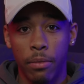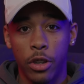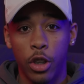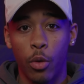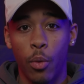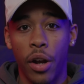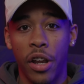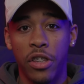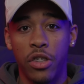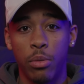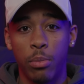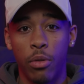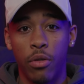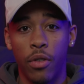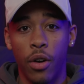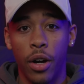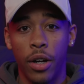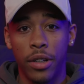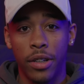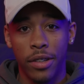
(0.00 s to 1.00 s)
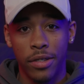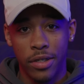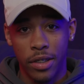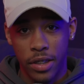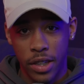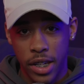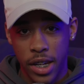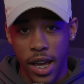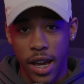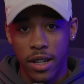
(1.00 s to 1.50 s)
you're ready to move on to
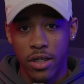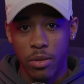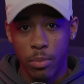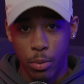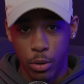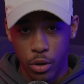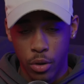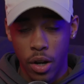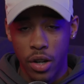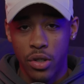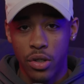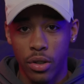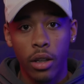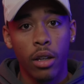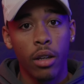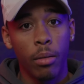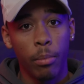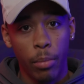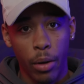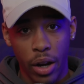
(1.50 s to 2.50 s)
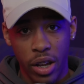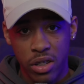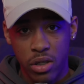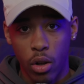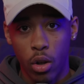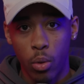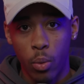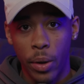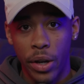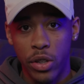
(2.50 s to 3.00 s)
the next progression. But as
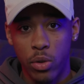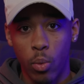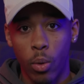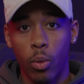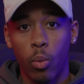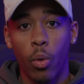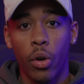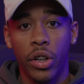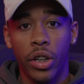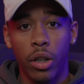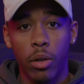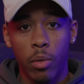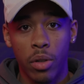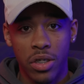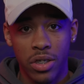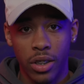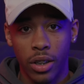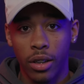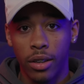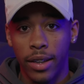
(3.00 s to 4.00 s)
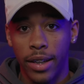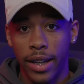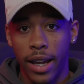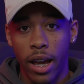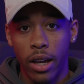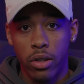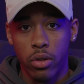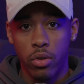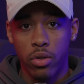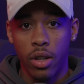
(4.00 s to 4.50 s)
always, when working with single leg
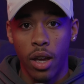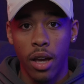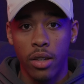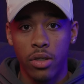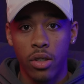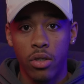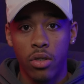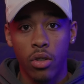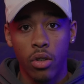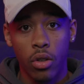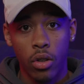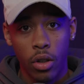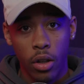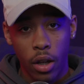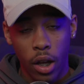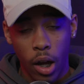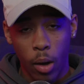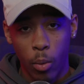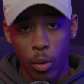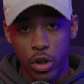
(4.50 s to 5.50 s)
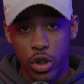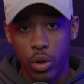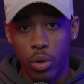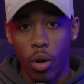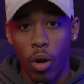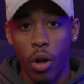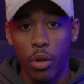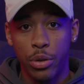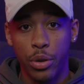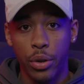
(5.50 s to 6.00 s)
exercises, I want you to
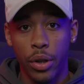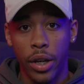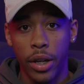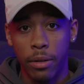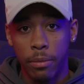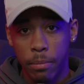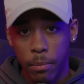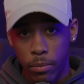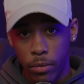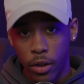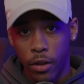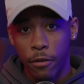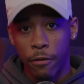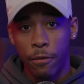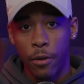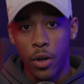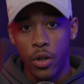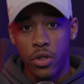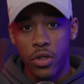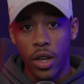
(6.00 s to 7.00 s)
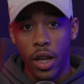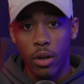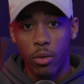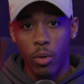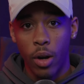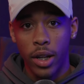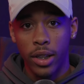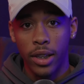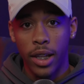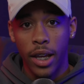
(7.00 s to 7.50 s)
alternate. First set,
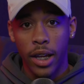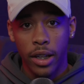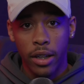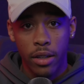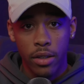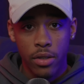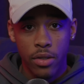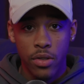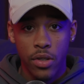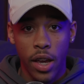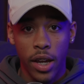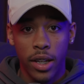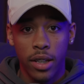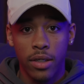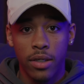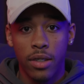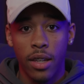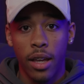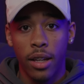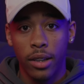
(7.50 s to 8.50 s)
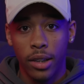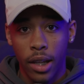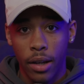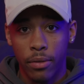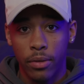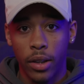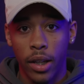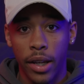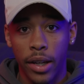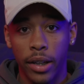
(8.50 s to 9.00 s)
right leg, second set,
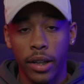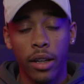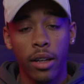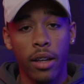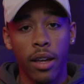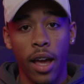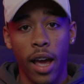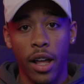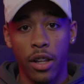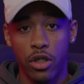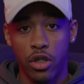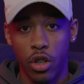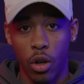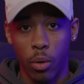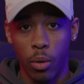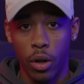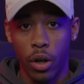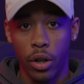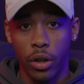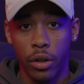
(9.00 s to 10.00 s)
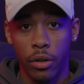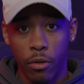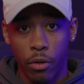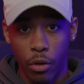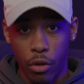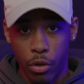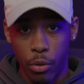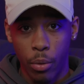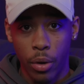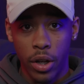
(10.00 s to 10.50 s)
left leg, and so on
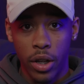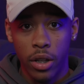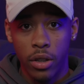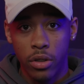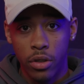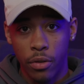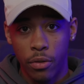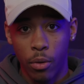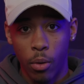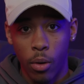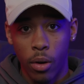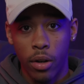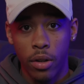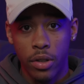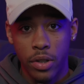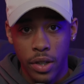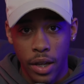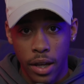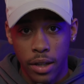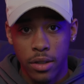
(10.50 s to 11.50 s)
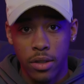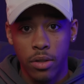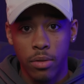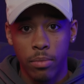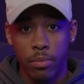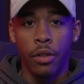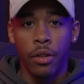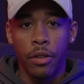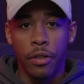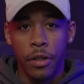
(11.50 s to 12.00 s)
for 3 to 4 sets.
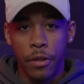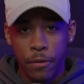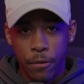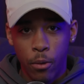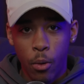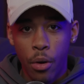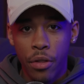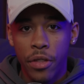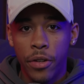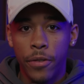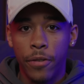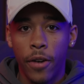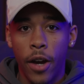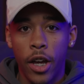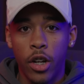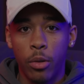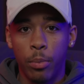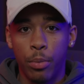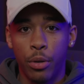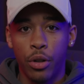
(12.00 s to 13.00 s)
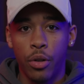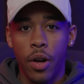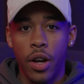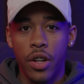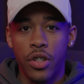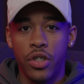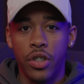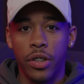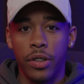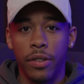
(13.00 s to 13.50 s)
The fourth and final
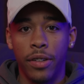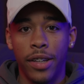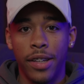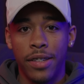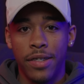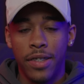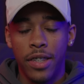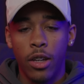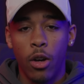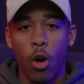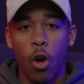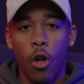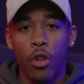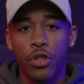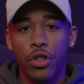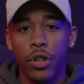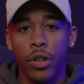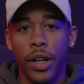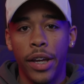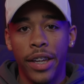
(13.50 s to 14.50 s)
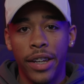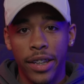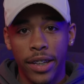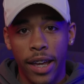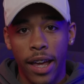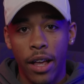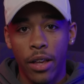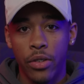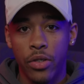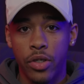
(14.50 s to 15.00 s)
progression is the
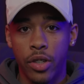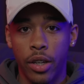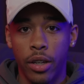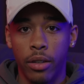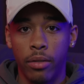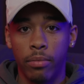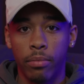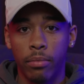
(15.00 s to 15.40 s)
alternating L-Sit.